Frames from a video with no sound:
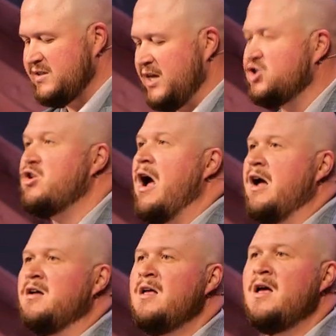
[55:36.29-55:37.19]
stand
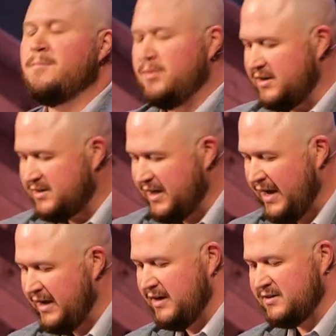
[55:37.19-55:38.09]
trial, but a
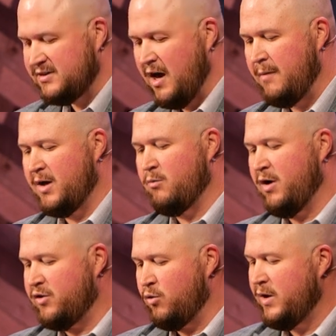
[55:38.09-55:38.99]
day is coming
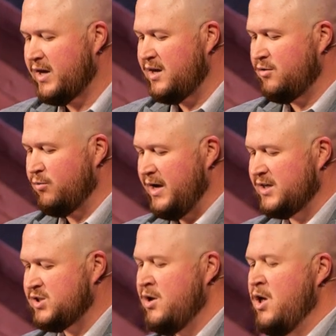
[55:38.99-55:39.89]
where the wicked
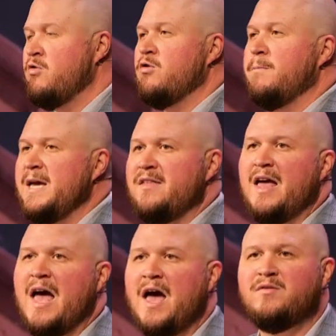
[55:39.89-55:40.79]
rich will be in
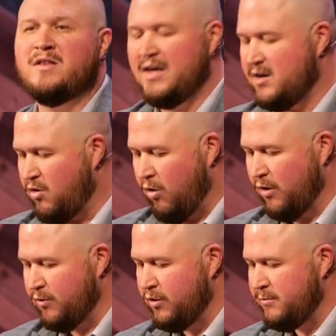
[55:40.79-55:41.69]
the heavenly
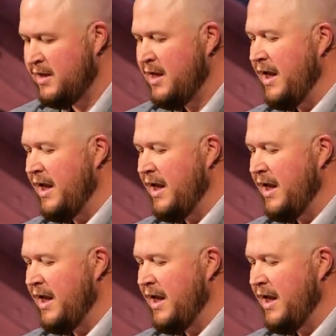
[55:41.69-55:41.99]
courtroom,